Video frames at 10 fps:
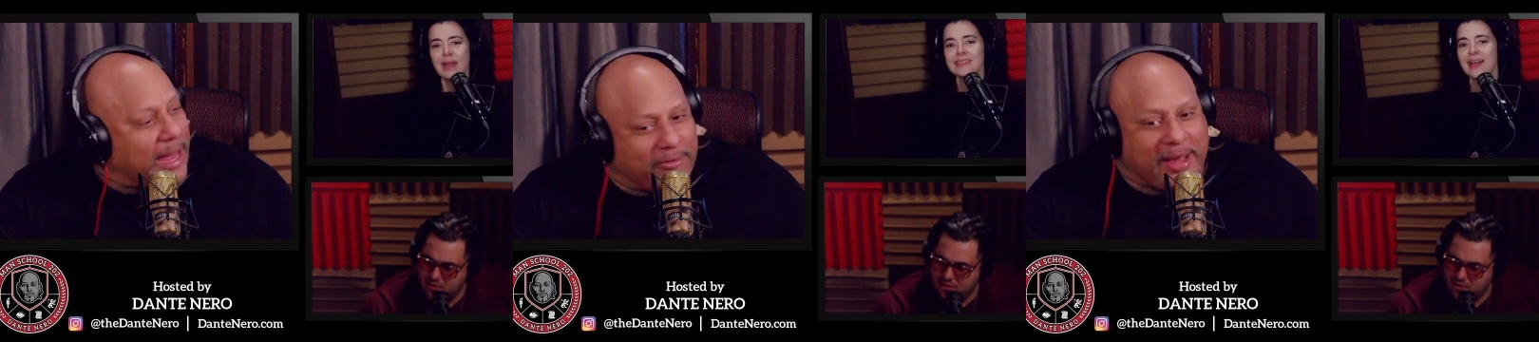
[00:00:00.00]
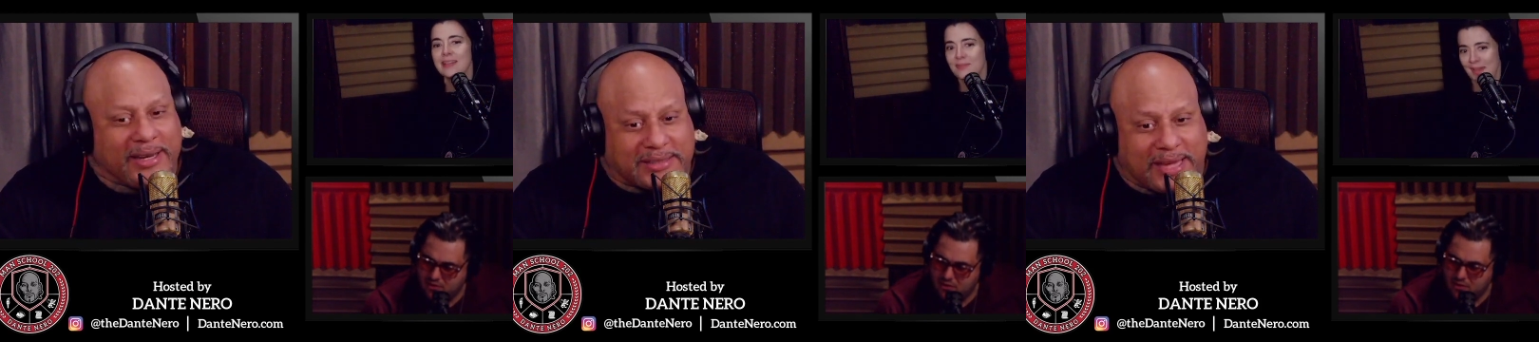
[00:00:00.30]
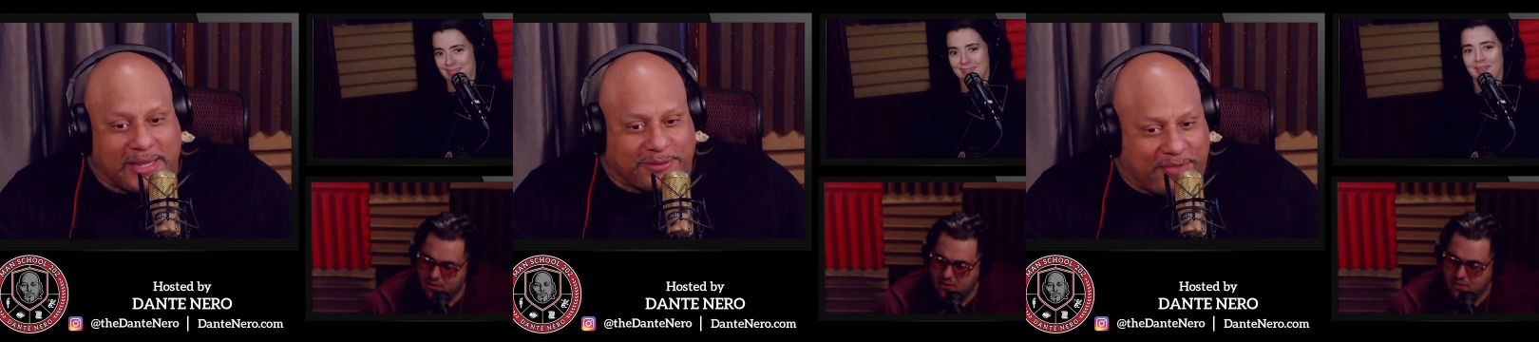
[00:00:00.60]

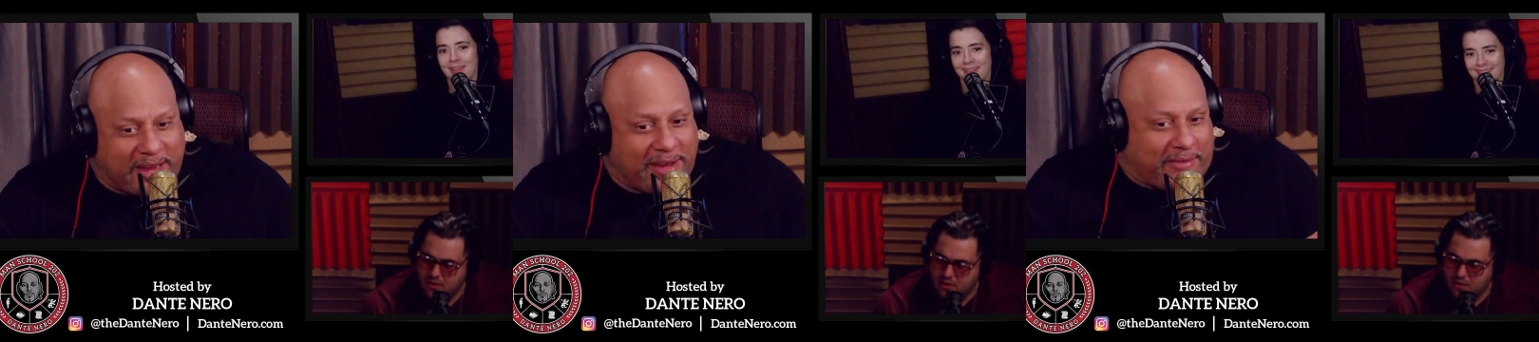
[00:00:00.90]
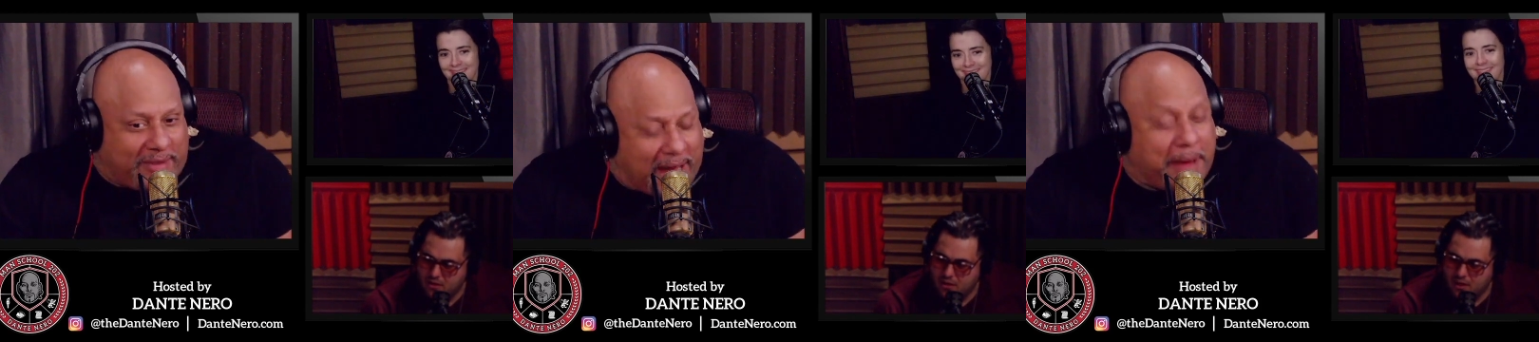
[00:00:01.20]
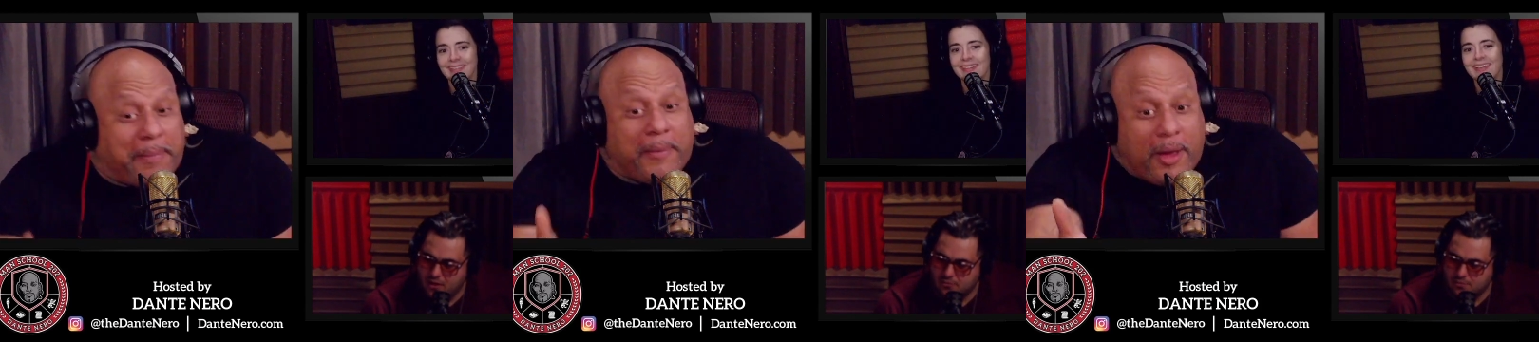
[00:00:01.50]
Speaker 1: Renaissance, Renaissance fair.
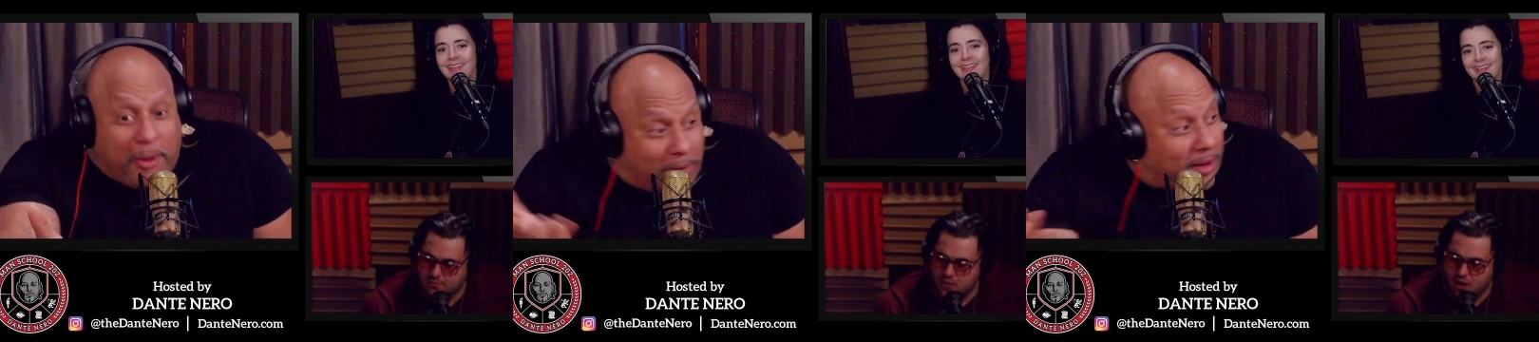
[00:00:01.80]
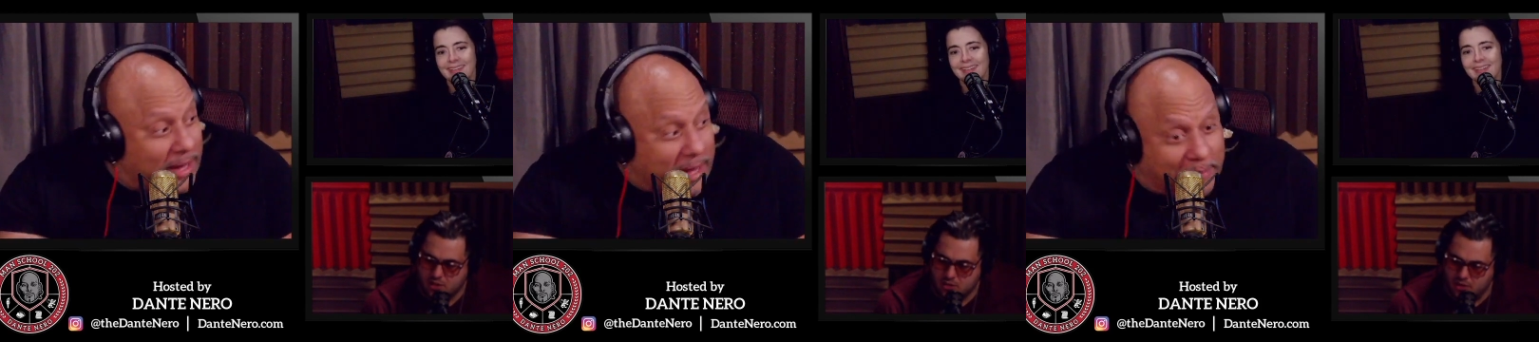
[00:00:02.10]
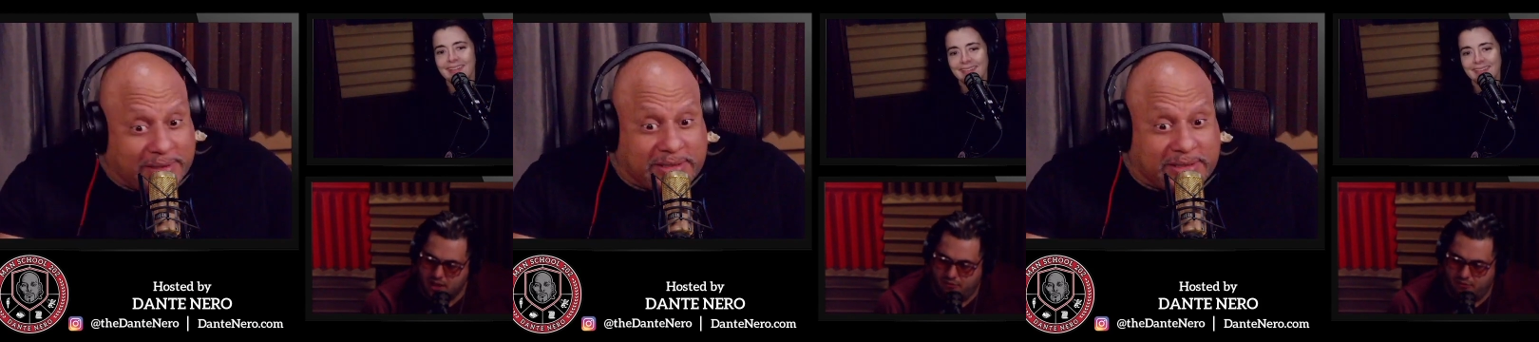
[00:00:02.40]
Right. Well, right, so it
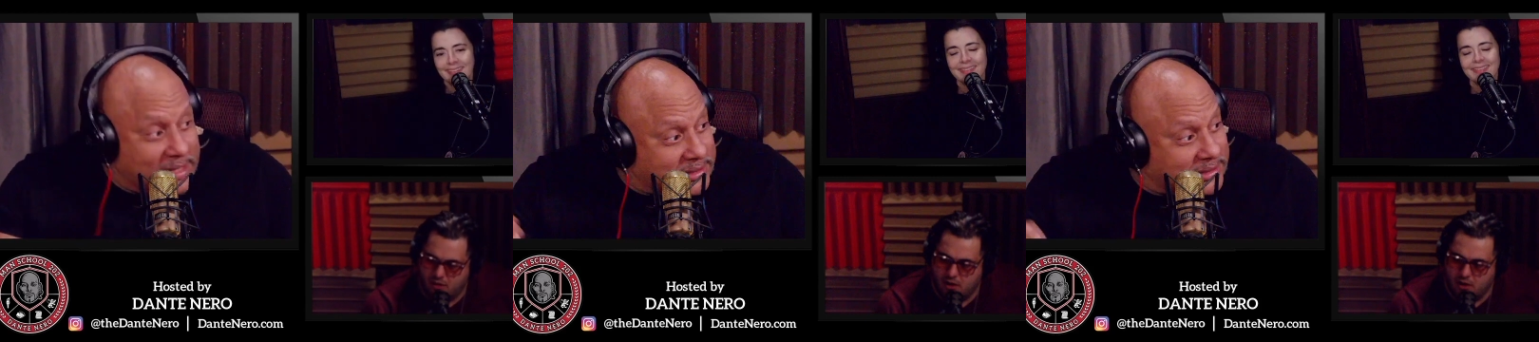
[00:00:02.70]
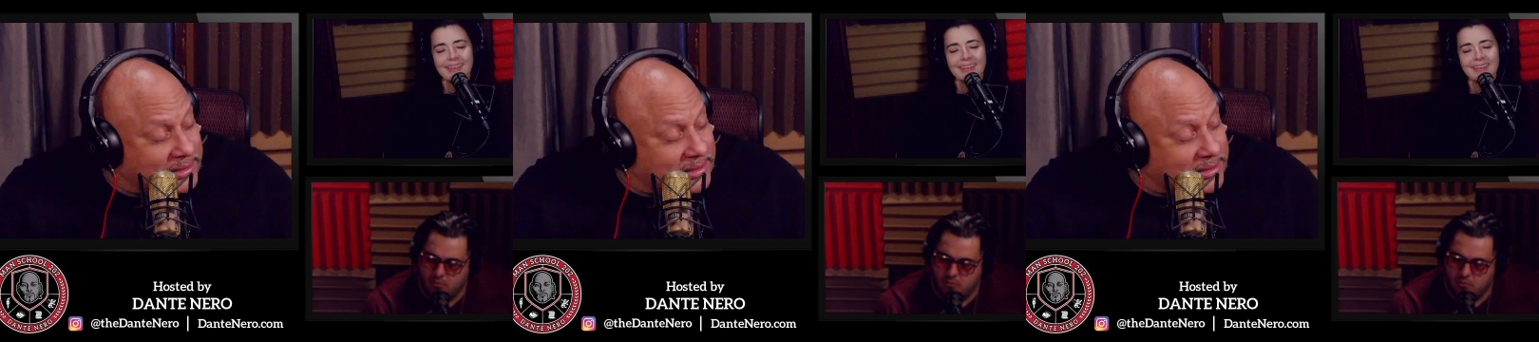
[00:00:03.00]
like was a, just right.